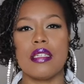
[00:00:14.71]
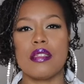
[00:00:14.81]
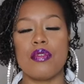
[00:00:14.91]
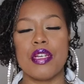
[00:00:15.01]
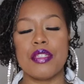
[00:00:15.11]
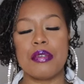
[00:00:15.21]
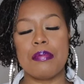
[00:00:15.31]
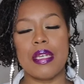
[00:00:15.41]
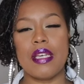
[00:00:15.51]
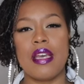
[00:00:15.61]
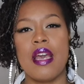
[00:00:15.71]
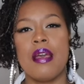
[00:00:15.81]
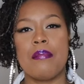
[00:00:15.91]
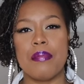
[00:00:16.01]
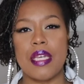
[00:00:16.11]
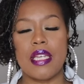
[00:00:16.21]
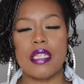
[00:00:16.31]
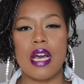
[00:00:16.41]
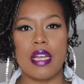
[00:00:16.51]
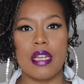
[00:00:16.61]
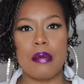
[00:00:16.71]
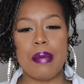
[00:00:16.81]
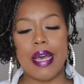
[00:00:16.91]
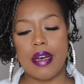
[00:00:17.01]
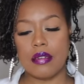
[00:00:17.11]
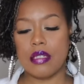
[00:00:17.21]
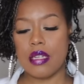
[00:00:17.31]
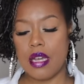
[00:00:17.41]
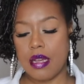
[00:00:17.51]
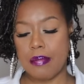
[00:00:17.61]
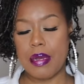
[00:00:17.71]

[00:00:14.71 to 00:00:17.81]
It's going to be me talking about um,